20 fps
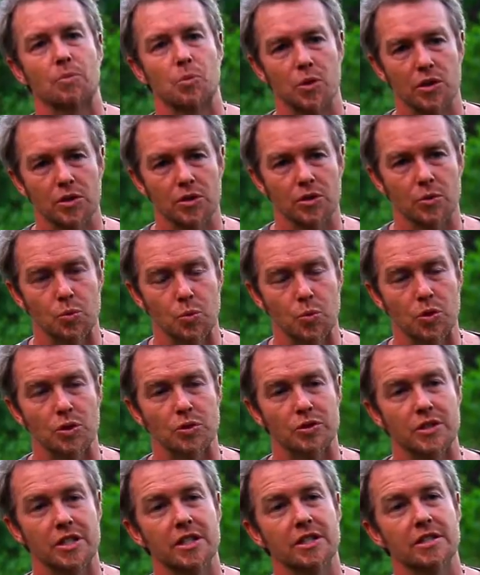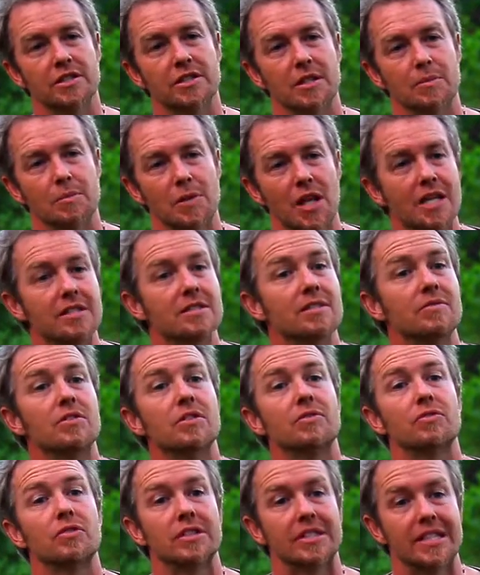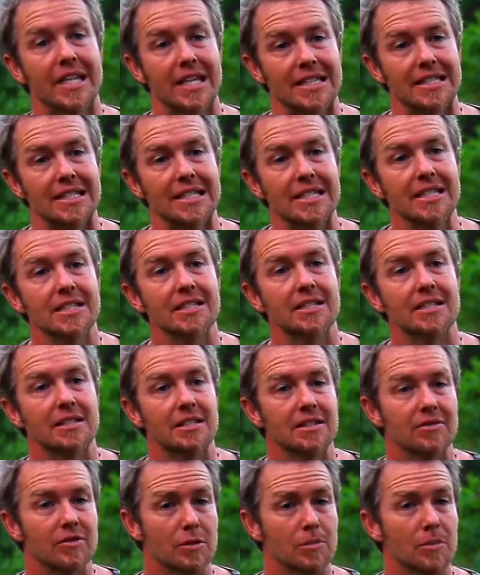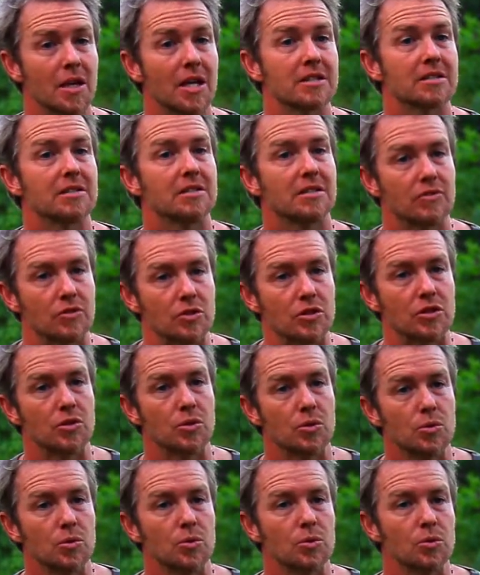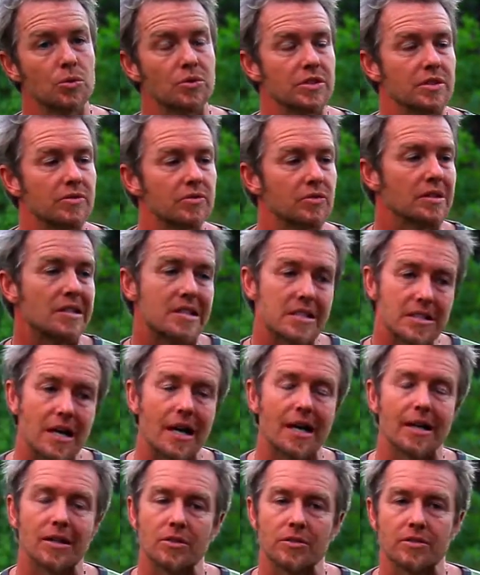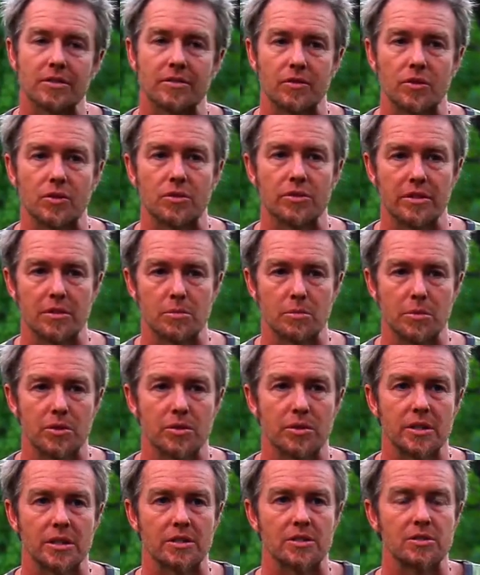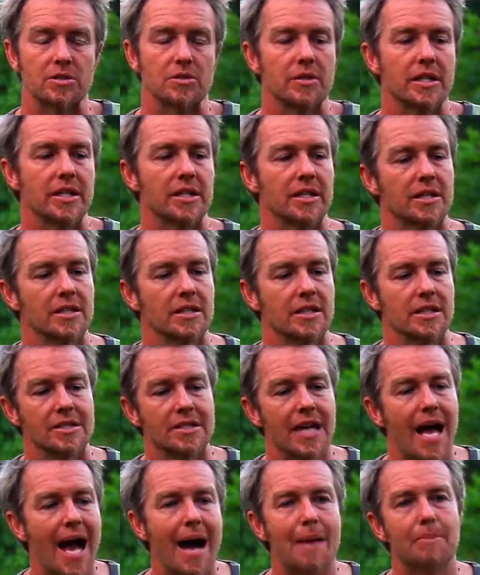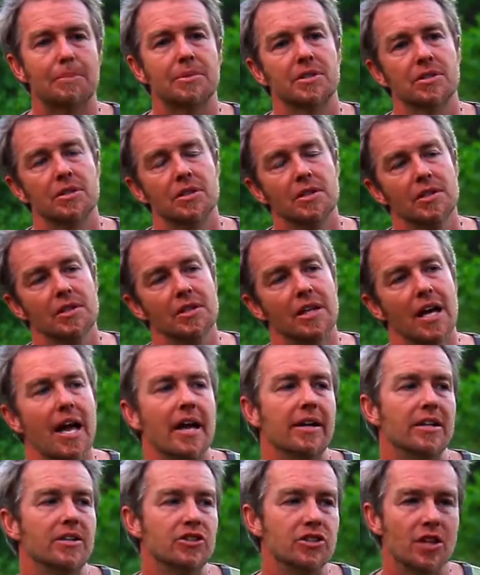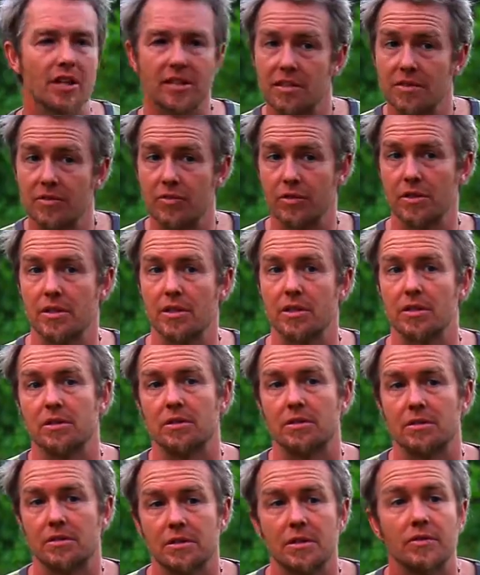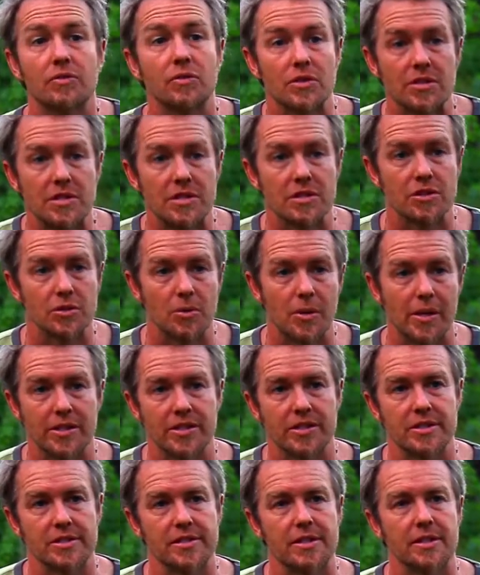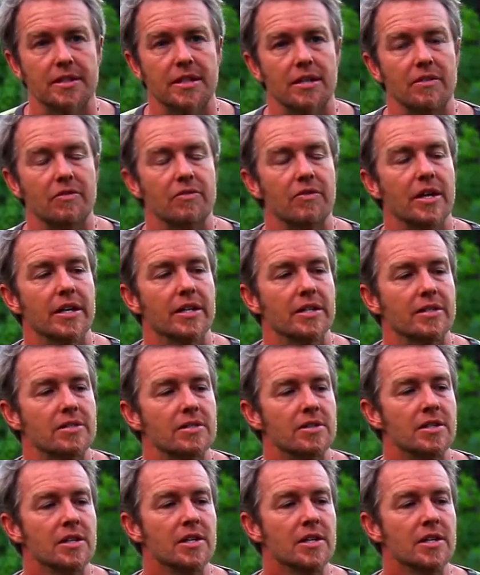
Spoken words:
we'll teach them lots of different techniques and give them lots of different tools, different styles of earthen building, so they can adapt and adjust for their different situations that they face.